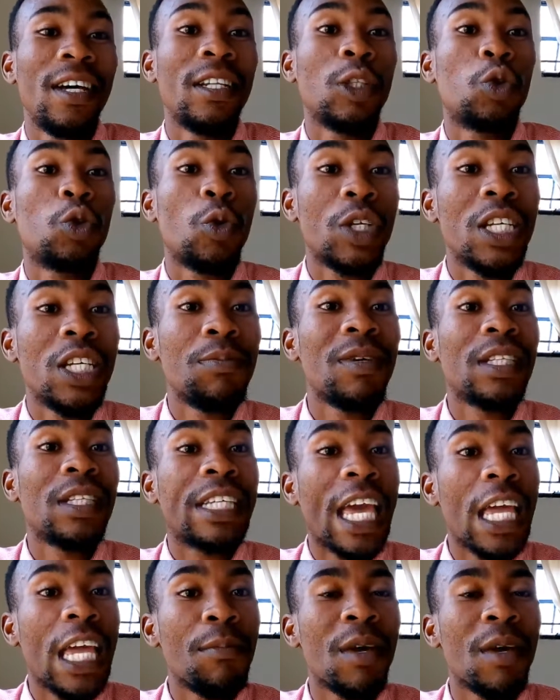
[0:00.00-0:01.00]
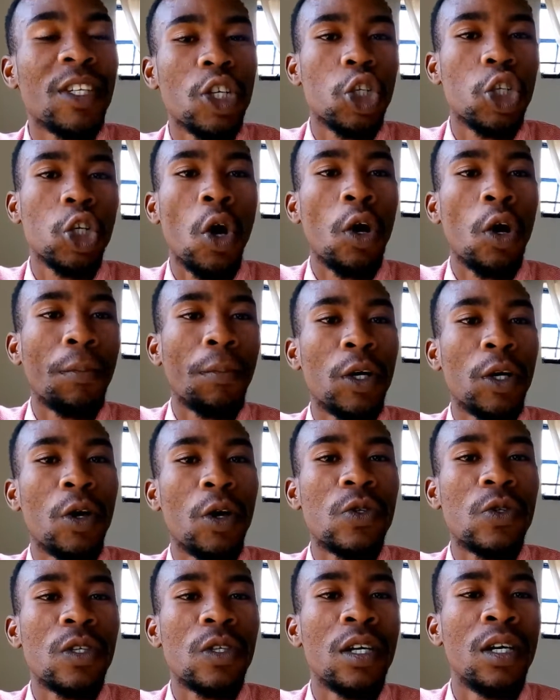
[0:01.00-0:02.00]
And to him, it came as a shock
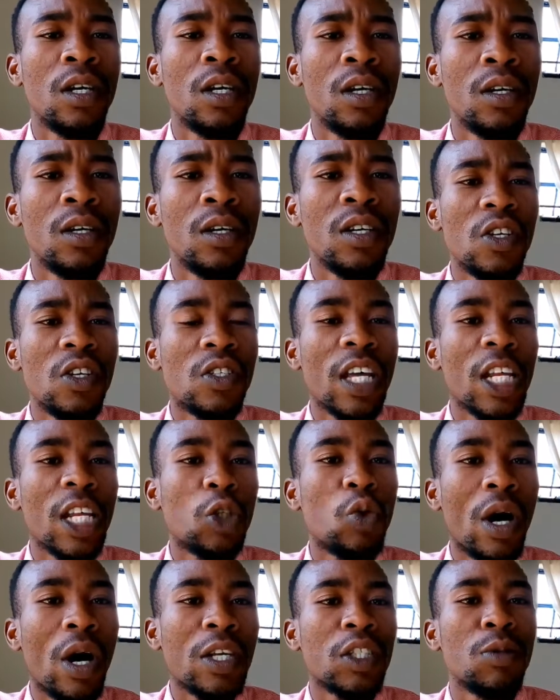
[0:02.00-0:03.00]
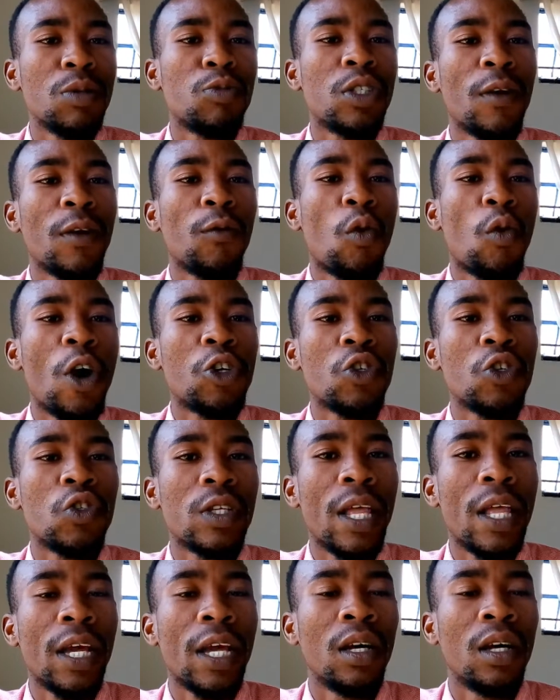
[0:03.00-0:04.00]
because he started to ask himself
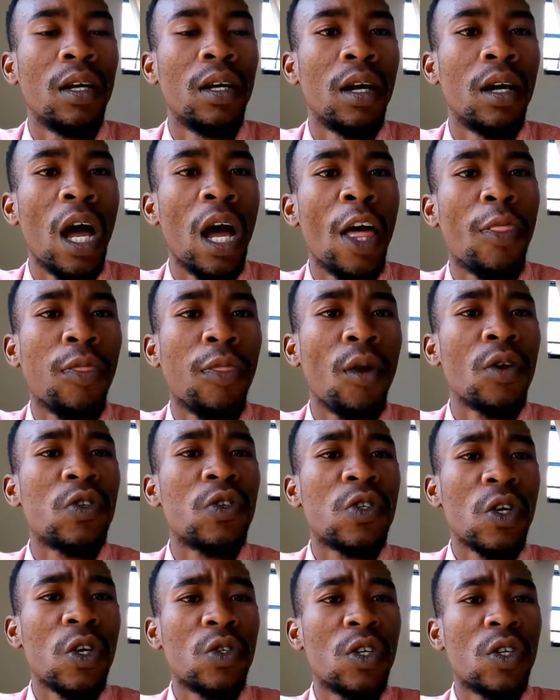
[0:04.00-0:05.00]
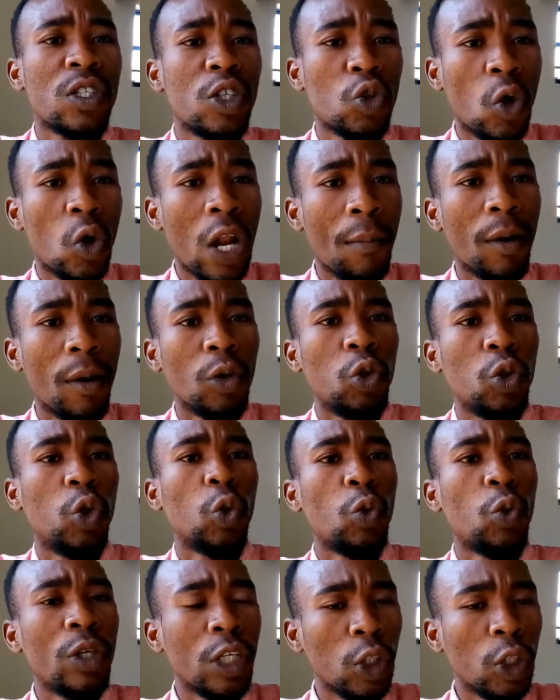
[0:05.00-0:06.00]
questions like, I thought success is all about
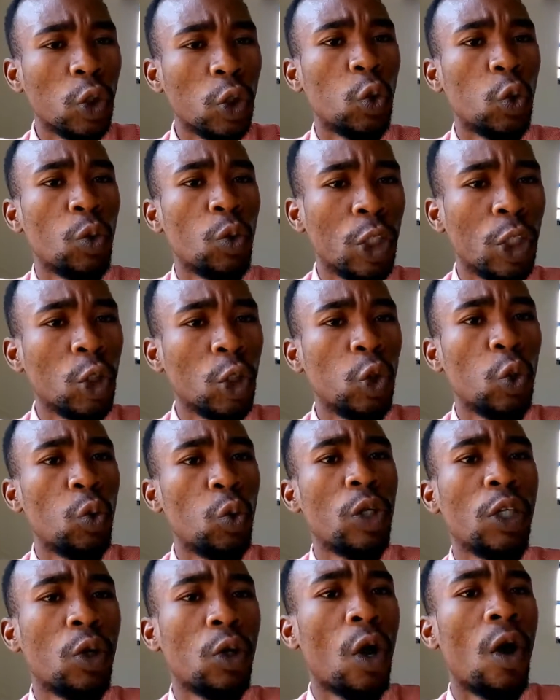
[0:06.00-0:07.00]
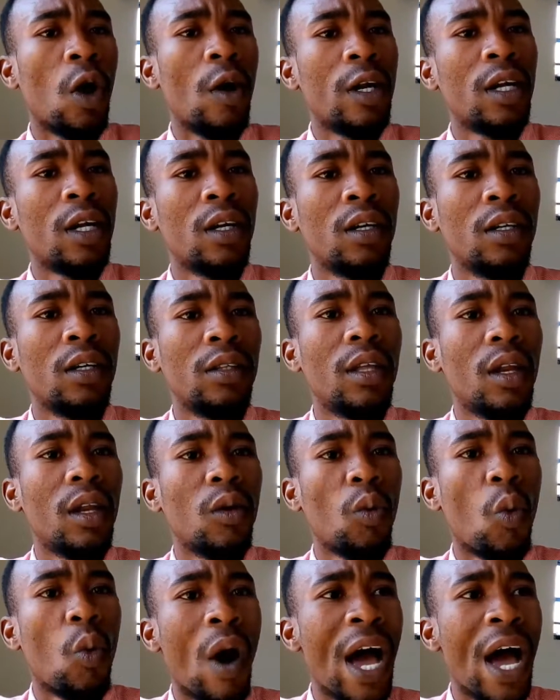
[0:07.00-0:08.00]
doing, doing, doing God.
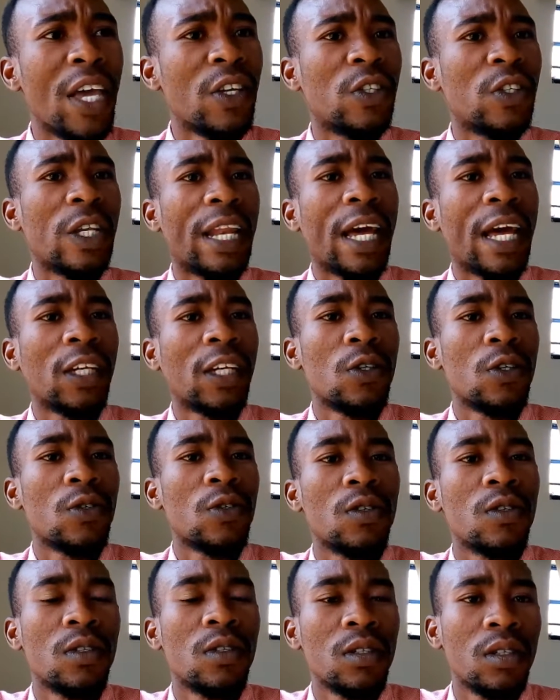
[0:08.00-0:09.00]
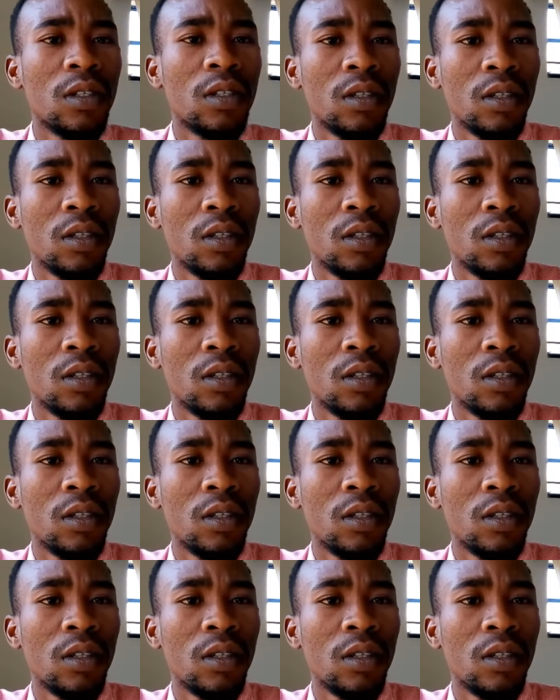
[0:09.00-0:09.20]
Then why is it like this?